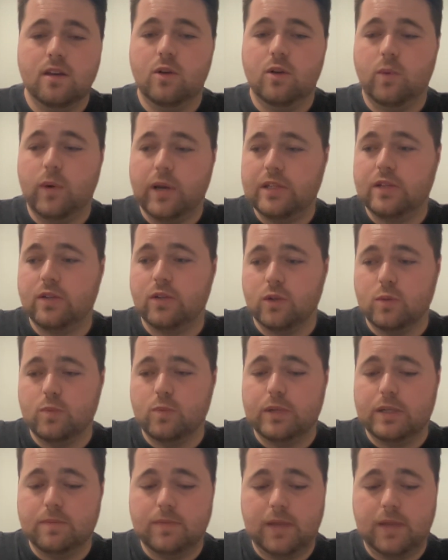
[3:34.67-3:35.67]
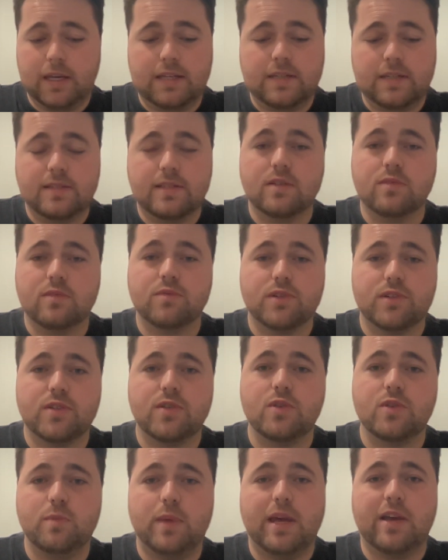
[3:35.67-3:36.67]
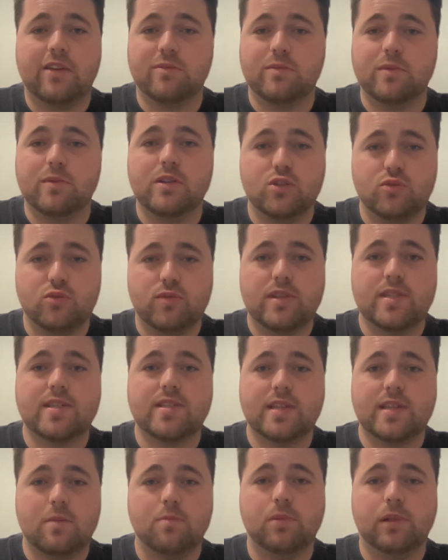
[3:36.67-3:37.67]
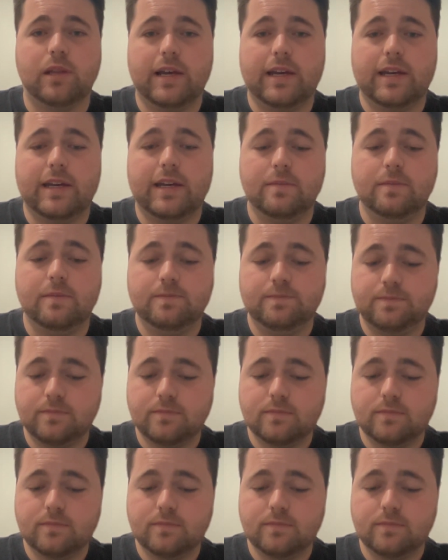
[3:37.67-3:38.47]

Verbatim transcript: Quade Cooper, he didn't return back from injury the same player.